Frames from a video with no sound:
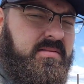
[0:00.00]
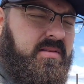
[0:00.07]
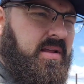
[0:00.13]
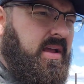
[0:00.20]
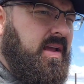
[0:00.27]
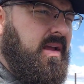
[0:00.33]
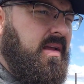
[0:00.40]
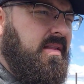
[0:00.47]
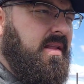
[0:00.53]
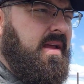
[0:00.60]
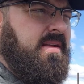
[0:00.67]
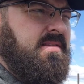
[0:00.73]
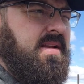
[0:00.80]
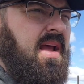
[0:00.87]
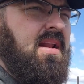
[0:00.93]
Like
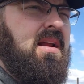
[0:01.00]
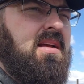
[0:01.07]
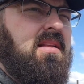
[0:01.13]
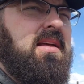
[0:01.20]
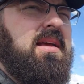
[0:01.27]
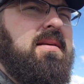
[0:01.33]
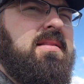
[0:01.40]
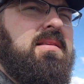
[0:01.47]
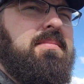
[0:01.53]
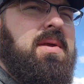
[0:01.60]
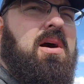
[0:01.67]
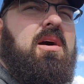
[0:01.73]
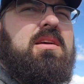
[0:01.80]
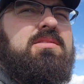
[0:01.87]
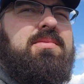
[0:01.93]
like technically, to be
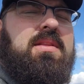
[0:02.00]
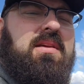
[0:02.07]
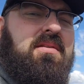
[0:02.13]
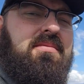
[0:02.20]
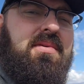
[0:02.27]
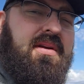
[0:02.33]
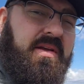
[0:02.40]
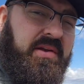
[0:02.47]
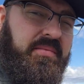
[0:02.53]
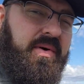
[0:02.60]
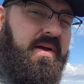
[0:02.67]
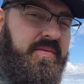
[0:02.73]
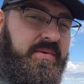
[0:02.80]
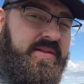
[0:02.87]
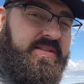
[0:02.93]
honest with you, really
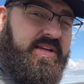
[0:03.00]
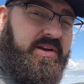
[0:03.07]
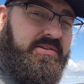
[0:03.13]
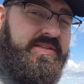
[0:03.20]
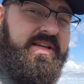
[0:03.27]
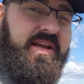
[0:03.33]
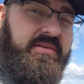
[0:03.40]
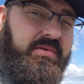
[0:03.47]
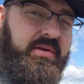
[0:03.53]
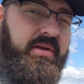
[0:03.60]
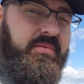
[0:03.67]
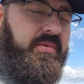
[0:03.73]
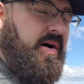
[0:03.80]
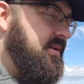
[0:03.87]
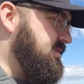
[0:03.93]
what what DOT really
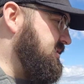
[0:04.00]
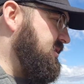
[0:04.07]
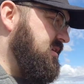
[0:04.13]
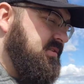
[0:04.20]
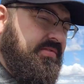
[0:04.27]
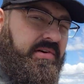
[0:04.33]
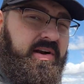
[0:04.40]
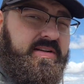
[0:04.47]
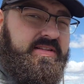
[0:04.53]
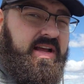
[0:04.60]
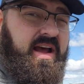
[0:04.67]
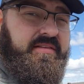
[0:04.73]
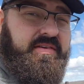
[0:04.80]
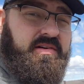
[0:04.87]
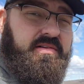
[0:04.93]
wants is for us to
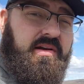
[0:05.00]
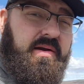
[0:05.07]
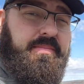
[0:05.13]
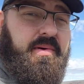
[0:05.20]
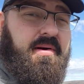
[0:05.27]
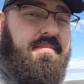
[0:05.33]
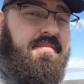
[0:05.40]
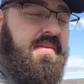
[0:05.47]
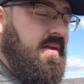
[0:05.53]
have a creeper